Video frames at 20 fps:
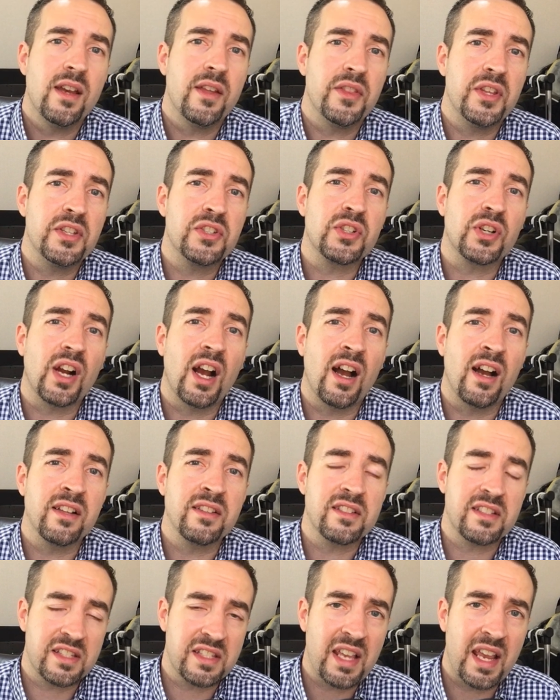These are
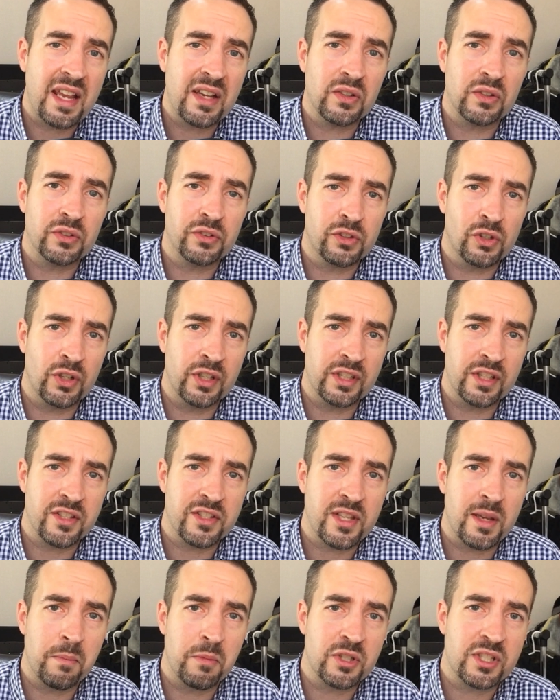on sale during the
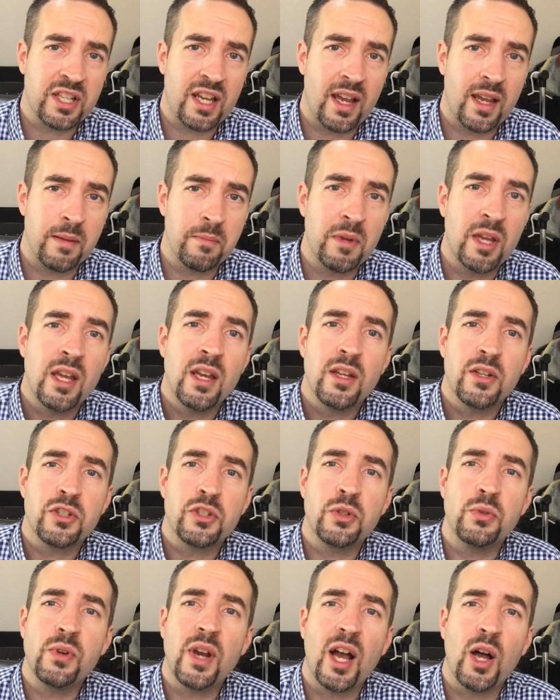summertime
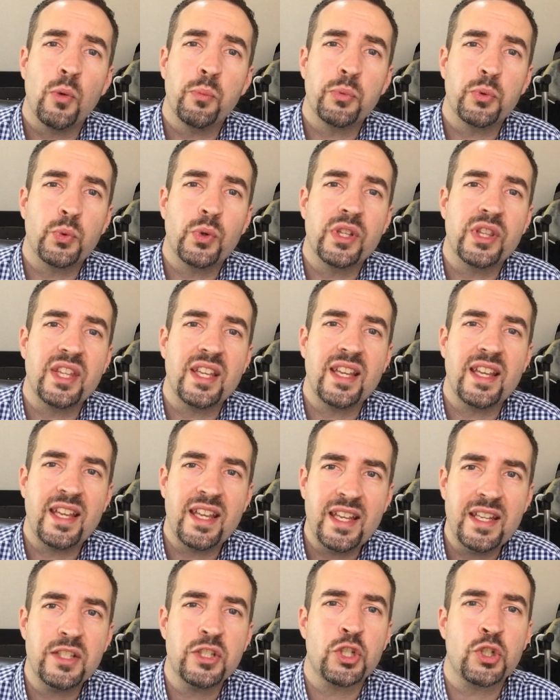to help with
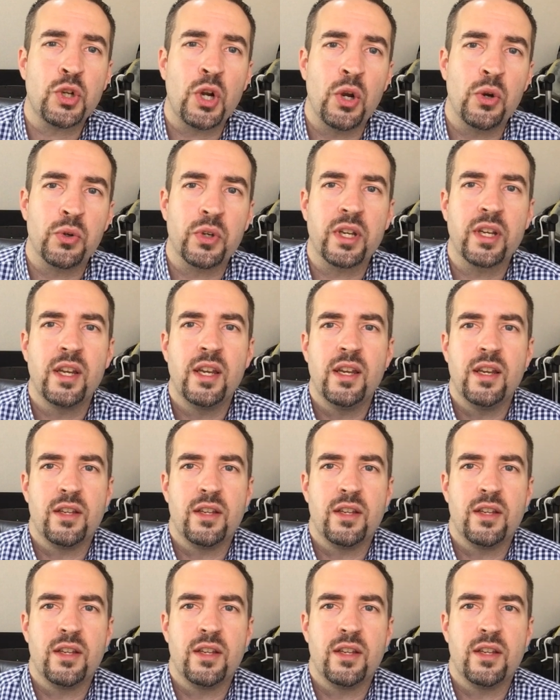heat stroke.